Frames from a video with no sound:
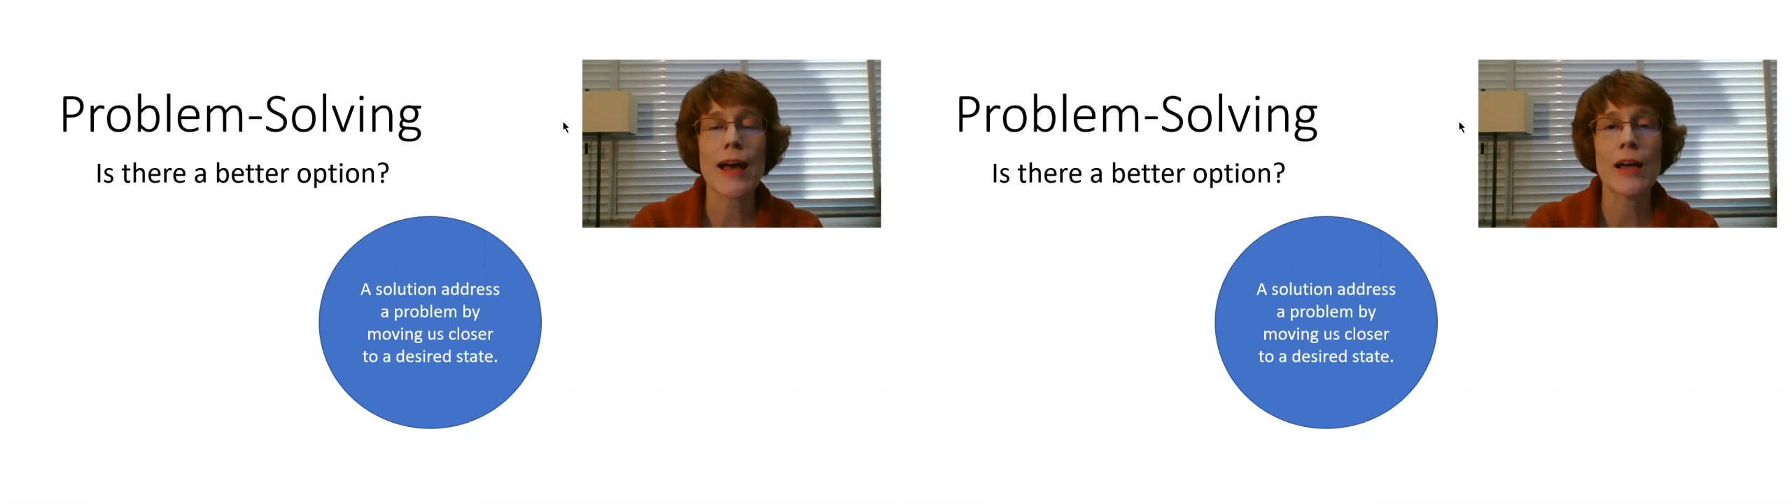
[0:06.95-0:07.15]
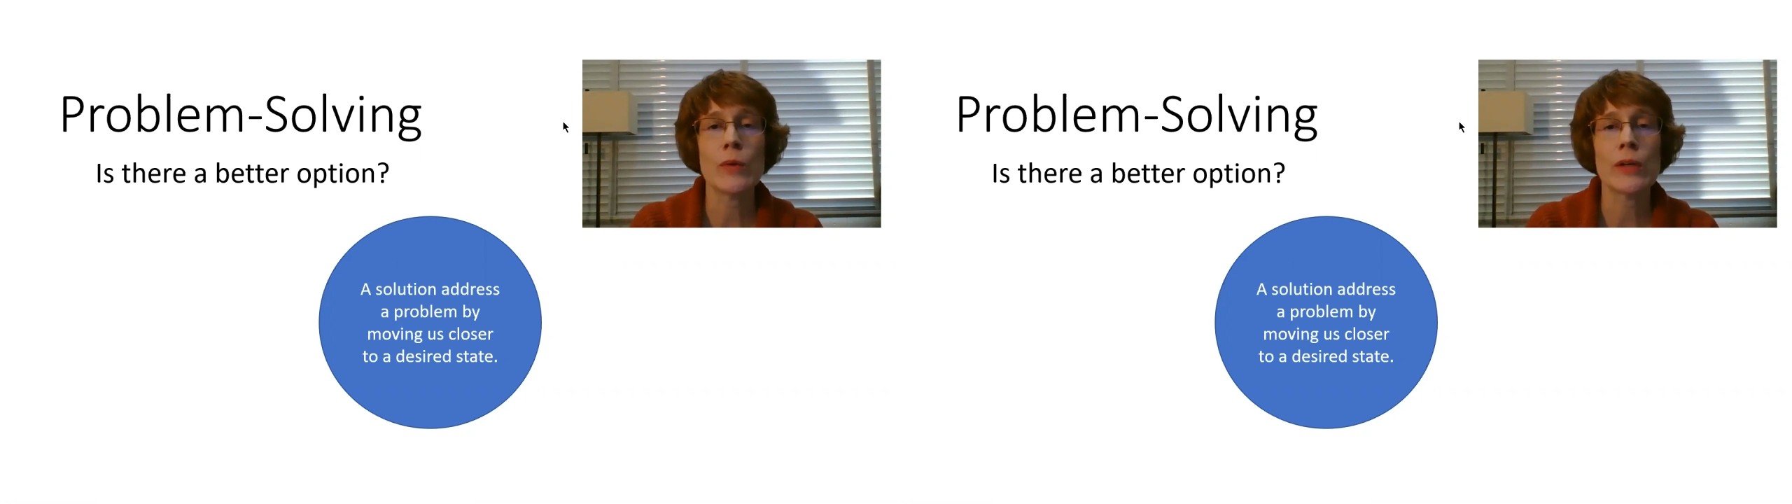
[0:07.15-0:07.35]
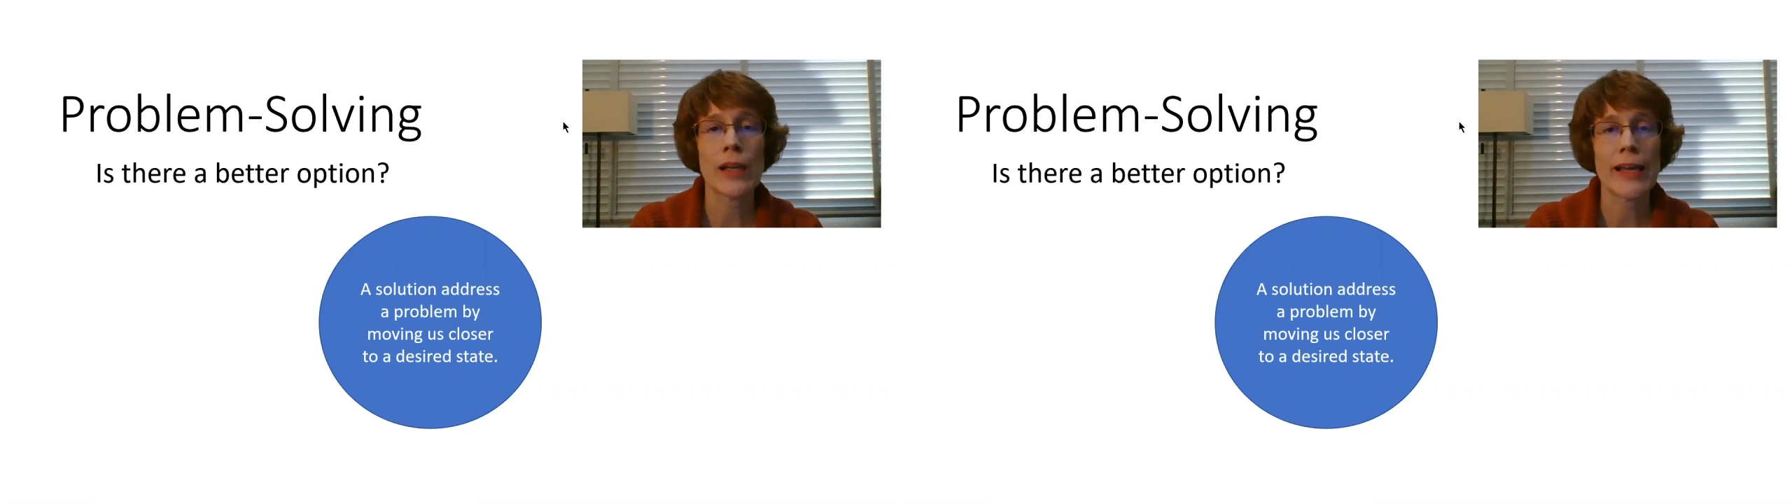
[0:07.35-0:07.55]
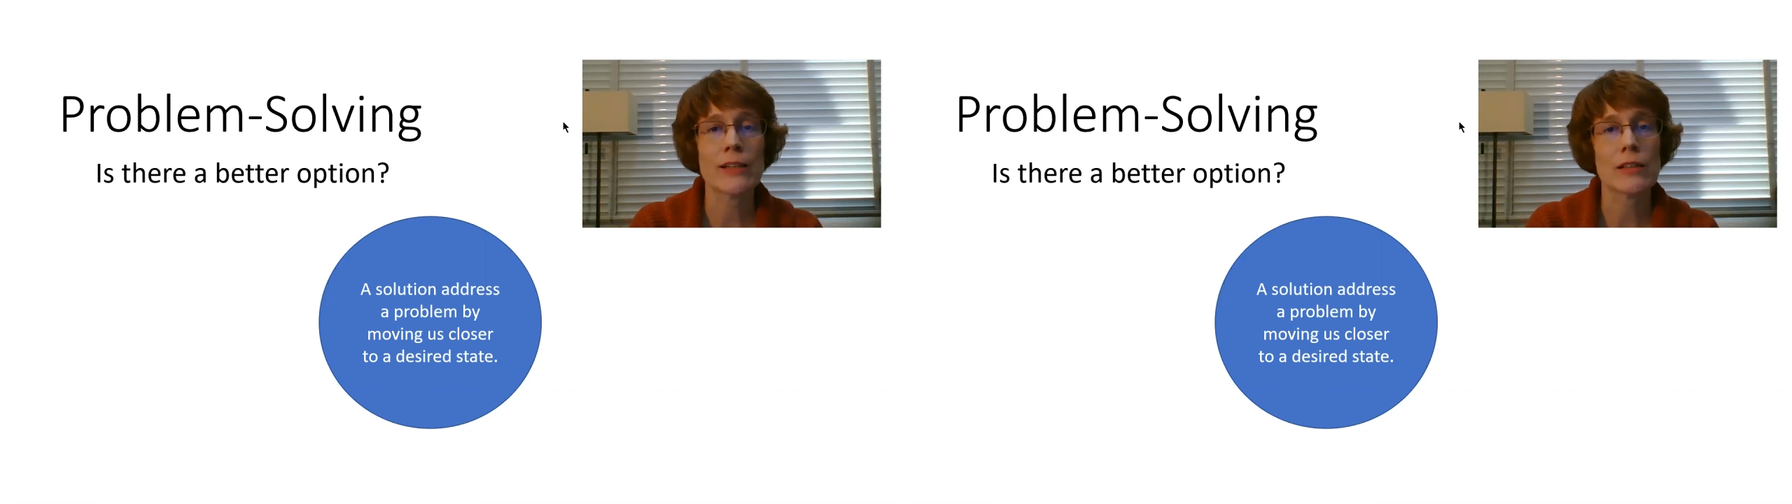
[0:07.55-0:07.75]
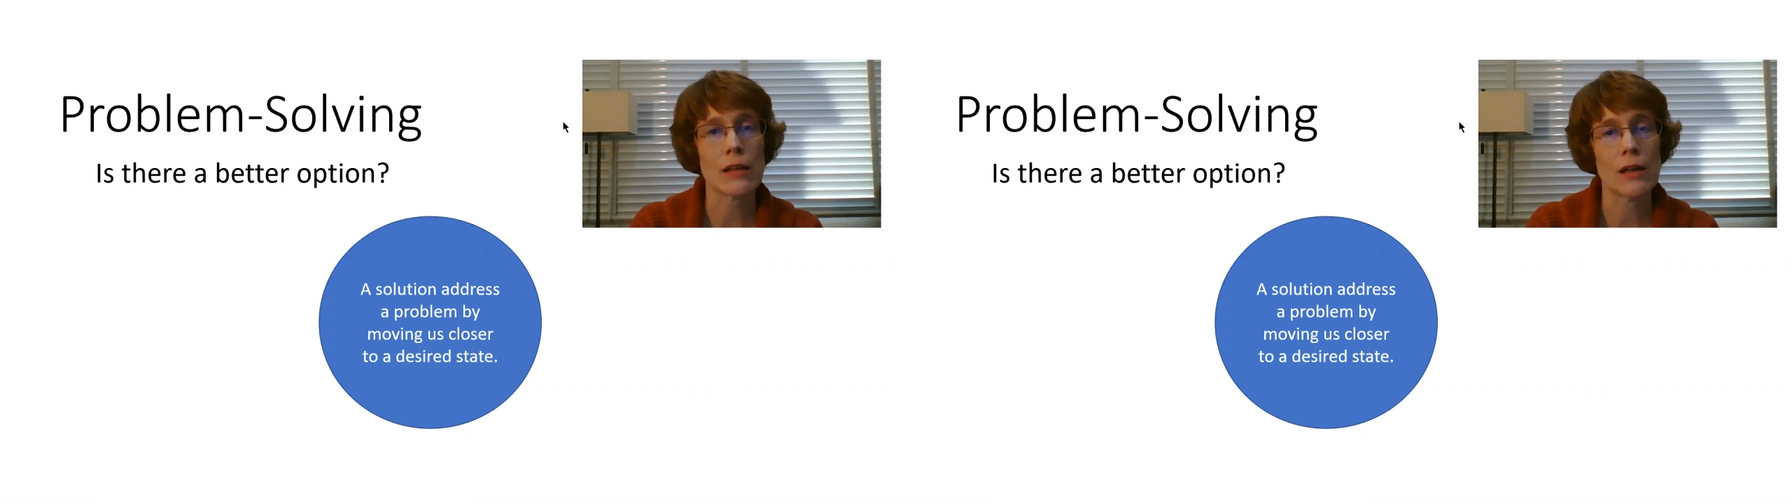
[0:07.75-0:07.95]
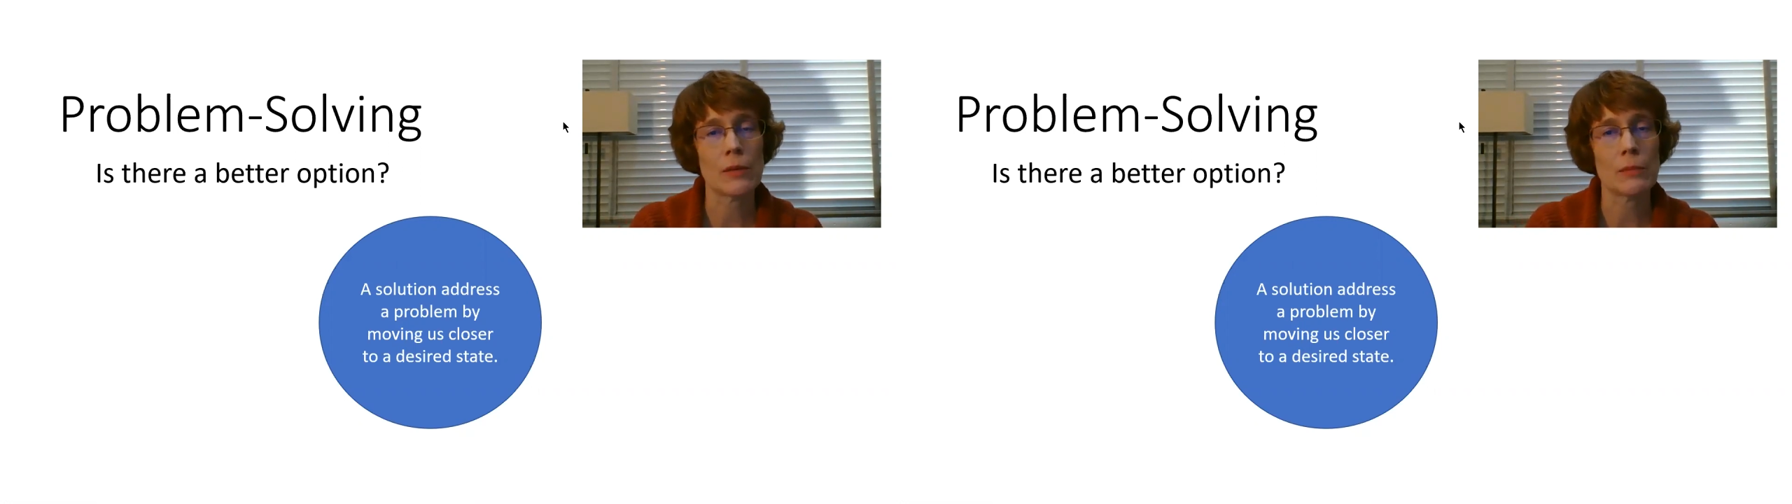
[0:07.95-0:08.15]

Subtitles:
I would like to talk